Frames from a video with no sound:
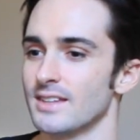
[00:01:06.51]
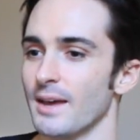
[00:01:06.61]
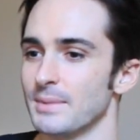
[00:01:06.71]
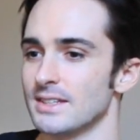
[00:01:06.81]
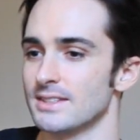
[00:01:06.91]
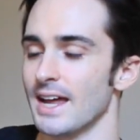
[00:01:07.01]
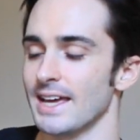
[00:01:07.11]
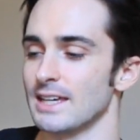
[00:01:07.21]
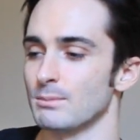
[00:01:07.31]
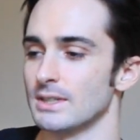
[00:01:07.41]
I mean, it's
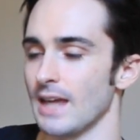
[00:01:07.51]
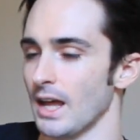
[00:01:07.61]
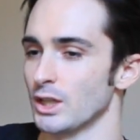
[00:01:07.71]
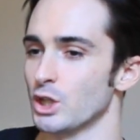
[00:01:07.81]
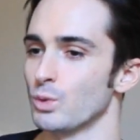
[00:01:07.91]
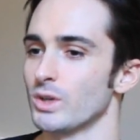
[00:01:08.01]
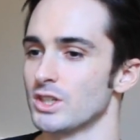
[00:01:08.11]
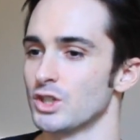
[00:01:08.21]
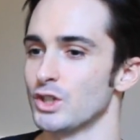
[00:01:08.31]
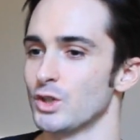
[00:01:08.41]
not him telling you what
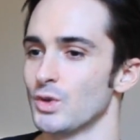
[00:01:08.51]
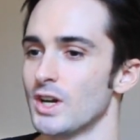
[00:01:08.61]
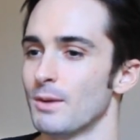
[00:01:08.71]
to do,